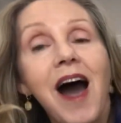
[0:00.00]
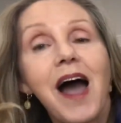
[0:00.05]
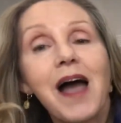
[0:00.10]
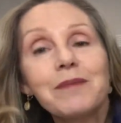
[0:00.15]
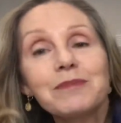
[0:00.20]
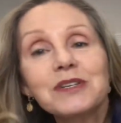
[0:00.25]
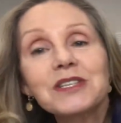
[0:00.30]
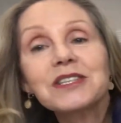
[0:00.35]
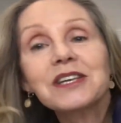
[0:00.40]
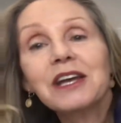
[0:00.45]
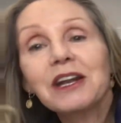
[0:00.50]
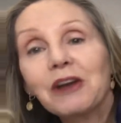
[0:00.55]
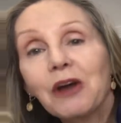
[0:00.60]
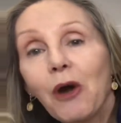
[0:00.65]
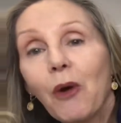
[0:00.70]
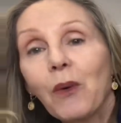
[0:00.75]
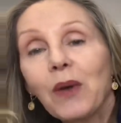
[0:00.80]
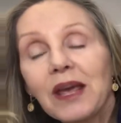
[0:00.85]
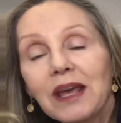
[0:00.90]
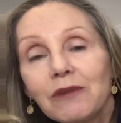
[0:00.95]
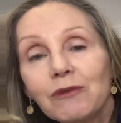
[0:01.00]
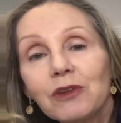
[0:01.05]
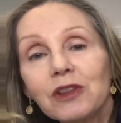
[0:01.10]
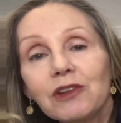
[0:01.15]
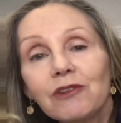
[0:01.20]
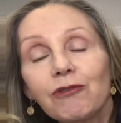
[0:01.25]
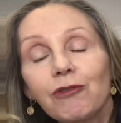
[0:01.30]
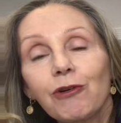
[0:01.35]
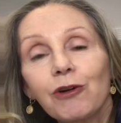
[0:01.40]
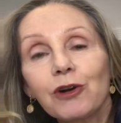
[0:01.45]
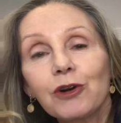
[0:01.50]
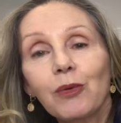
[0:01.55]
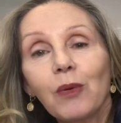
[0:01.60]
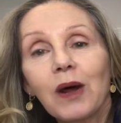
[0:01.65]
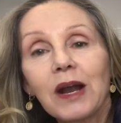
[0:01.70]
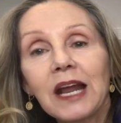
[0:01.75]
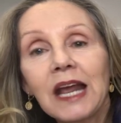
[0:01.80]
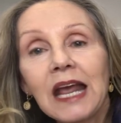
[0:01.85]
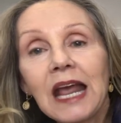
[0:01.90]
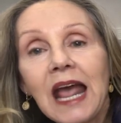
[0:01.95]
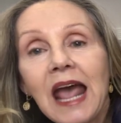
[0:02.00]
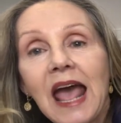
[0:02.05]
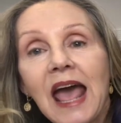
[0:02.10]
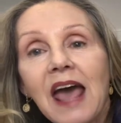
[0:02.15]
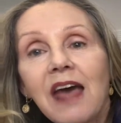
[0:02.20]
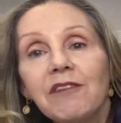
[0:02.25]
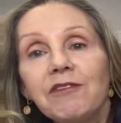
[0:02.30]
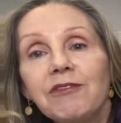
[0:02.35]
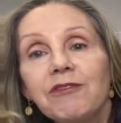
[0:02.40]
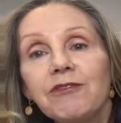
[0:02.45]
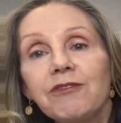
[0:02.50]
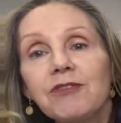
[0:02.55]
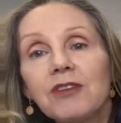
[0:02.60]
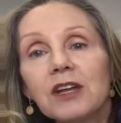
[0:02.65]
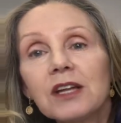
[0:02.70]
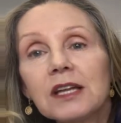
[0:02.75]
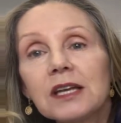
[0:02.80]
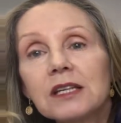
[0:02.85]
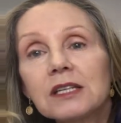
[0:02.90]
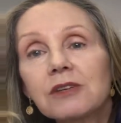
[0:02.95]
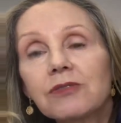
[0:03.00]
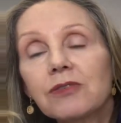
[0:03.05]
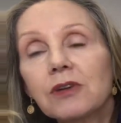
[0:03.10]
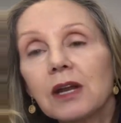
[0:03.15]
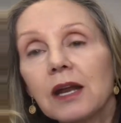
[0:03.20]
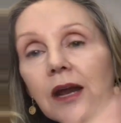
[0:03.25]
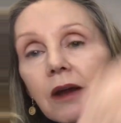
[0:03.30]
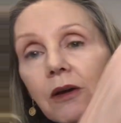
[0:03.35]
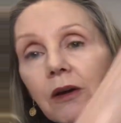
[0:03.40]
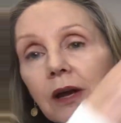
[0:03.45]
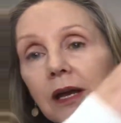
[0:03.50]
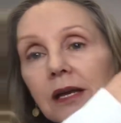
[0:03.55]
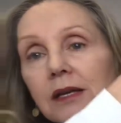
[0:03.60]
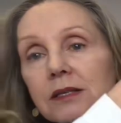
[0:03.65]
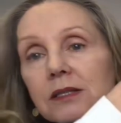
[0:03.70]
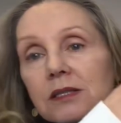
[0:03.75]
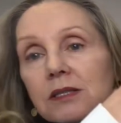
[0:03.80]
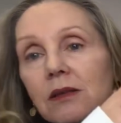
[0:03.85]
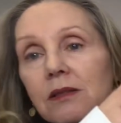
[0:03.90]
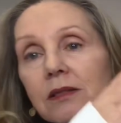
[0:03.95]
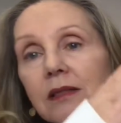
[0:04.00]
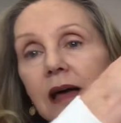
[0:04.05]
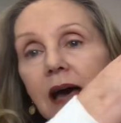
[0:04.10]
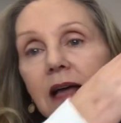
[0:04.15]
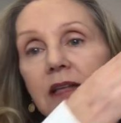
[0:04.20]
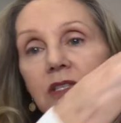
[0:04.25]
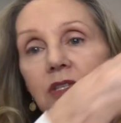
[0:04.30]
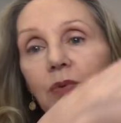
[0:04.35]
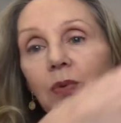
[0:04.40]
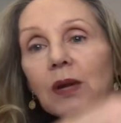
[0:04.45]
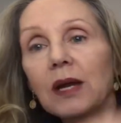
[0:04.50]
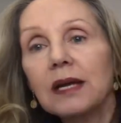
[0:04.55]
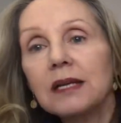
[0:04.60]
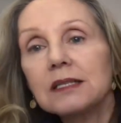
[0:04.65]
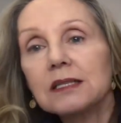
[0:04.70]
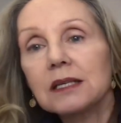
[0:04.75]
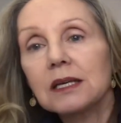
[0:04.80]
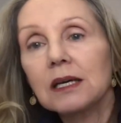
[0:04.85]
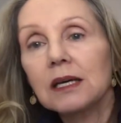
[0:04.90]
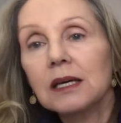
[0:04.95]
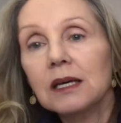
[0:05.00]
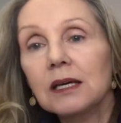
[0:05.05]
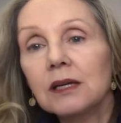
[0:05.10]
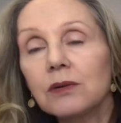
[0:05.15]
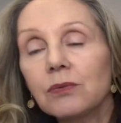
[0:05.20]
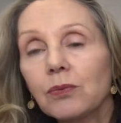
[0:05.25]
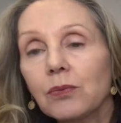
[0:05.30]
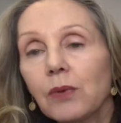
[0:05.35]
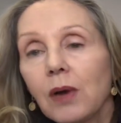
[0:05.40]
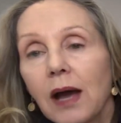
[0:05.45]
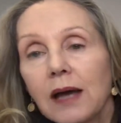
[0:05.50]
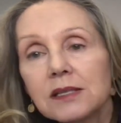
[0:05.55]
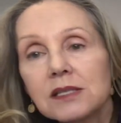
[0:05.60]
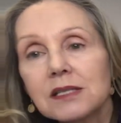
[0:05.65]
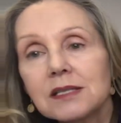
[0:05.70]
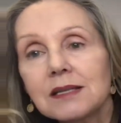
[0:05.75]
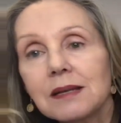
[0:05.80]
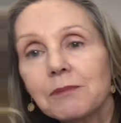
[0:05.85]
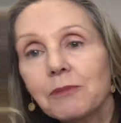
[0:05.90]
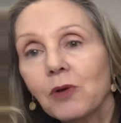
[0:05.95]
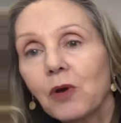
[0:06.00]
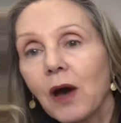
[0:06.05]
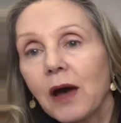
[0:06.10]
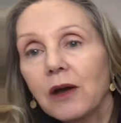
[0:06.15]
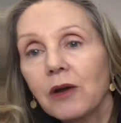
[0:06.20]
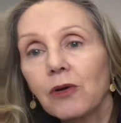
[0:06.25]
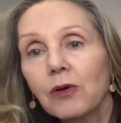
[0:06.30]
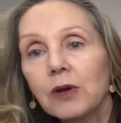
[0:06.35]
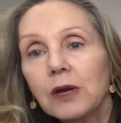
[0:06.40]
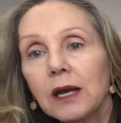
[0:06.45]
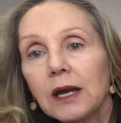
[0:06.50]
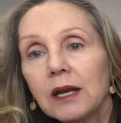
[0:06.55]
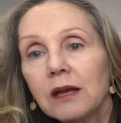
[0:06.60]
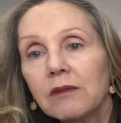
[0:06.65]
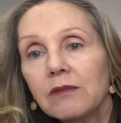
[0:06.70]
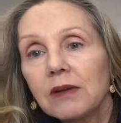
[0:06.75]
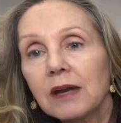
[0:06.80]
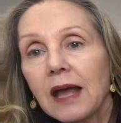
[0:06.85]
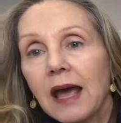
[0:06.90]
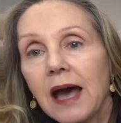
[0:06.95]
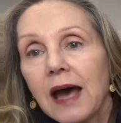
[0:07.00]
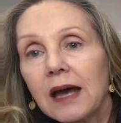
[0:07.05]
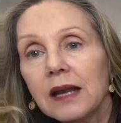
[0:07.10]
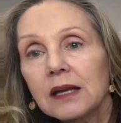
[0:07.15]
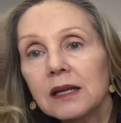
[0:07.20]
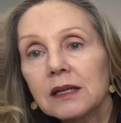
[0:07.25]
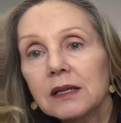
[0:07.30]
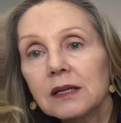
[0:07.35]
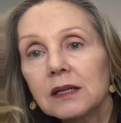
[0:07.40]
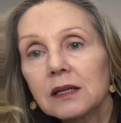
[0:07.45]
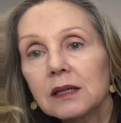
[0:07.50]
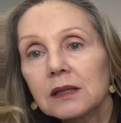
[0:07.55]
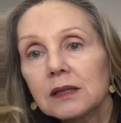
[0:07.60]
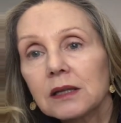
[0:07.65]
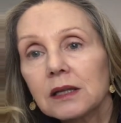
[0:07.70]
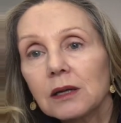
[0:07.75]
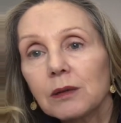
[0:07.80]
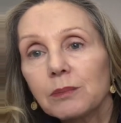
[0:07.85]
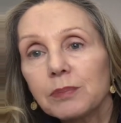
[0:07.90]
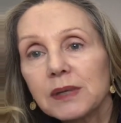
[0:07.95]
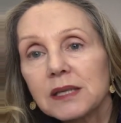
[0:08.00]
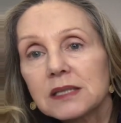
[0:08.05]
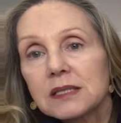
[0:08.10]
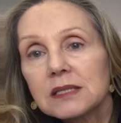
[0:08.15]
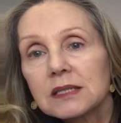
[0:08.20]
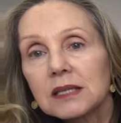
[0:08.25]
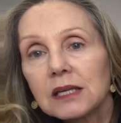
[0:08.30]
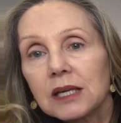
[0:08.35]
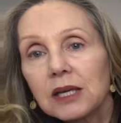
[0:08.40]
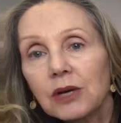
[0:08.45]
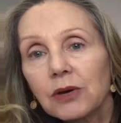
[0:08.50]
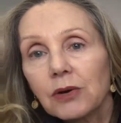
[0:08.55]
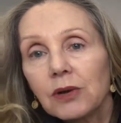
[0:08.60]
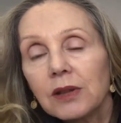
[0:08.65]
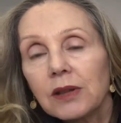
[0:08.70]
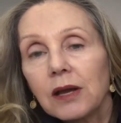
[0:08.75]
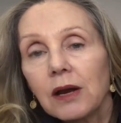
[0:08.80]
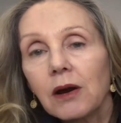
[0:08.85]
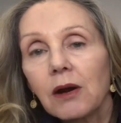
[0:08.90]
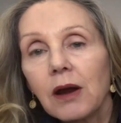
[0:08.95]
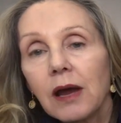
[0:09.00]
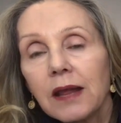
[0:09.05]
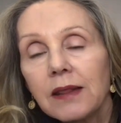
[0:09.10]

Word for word: I'm just going to go in with the 420 and fill in different areas. So that's what I did. I just got creative and added little bits here and there.